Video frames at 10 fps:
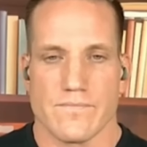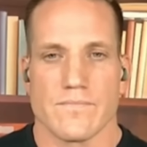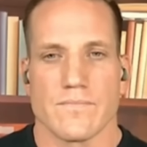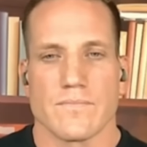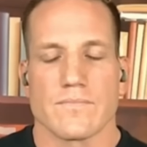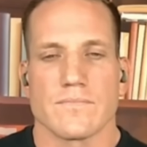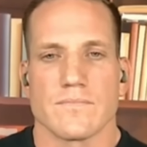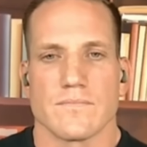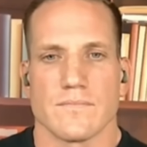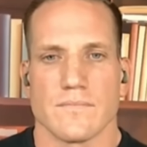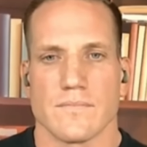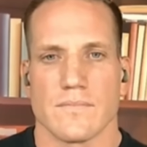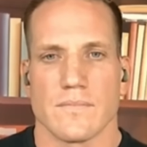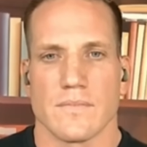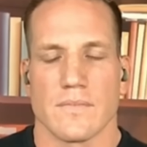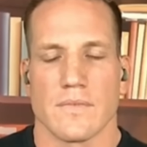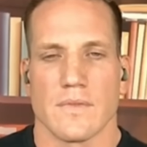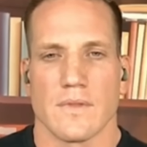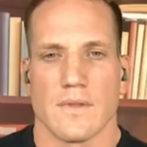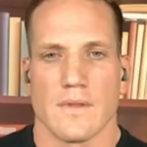
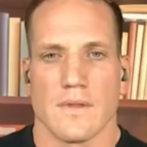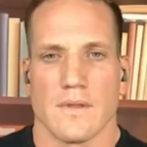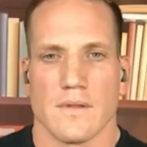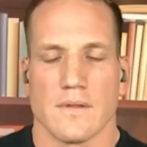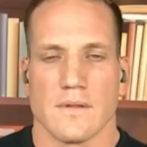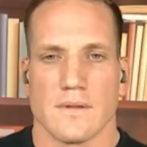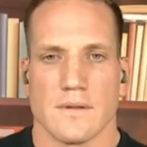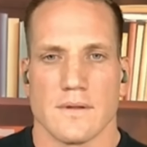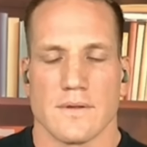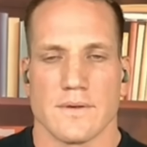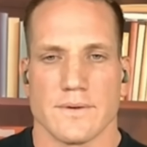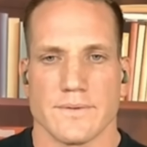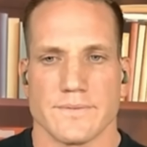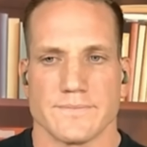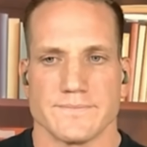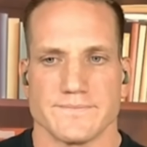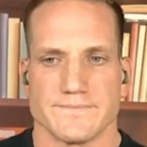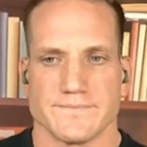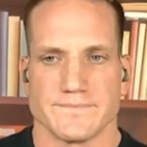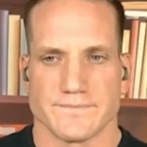
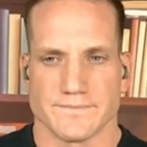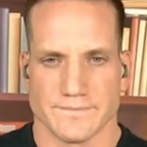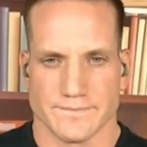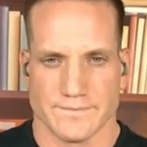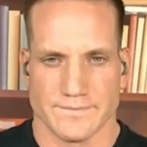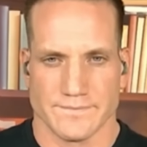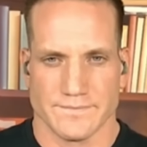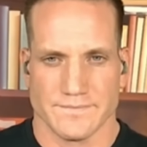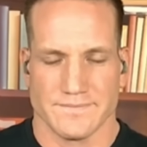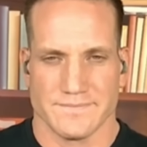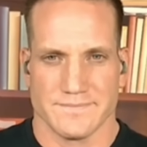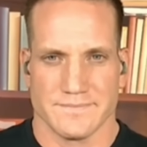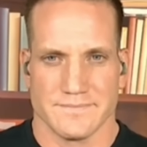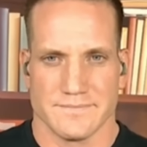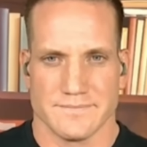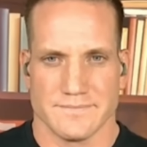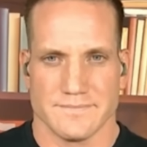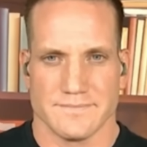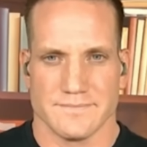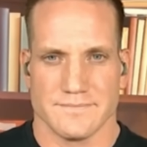[no speech]